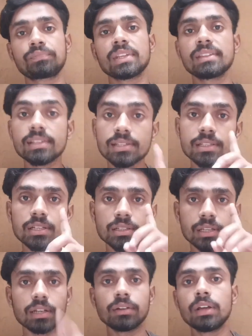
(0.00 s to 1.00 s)
This is the
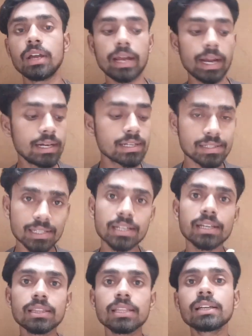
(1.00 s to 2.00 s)
thing. And second